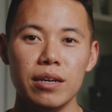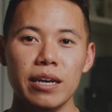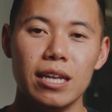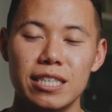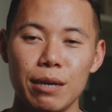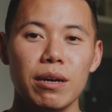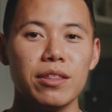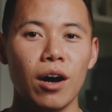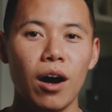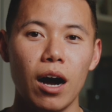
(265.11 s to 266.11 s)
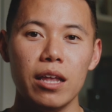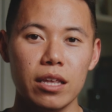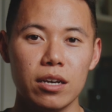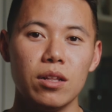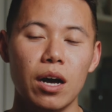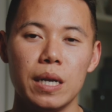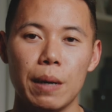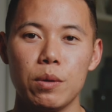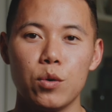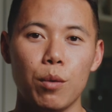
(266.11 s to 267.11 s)
It seemed like the higher that you climbed up
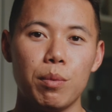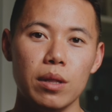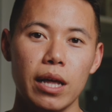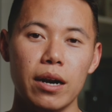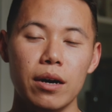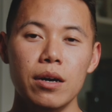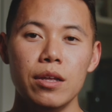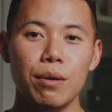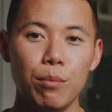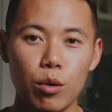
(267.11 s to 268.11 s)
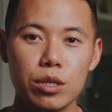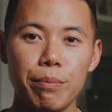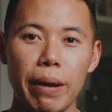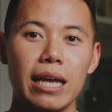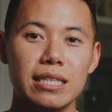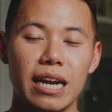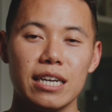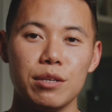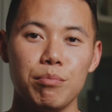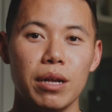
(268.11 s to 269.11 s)
the corporate ladder, the more demands it
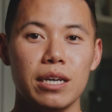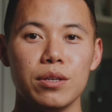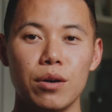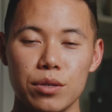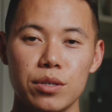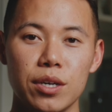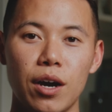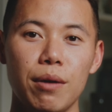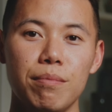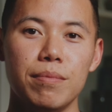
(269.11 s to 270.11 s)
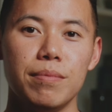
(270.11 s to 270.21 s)
actually placed on your time.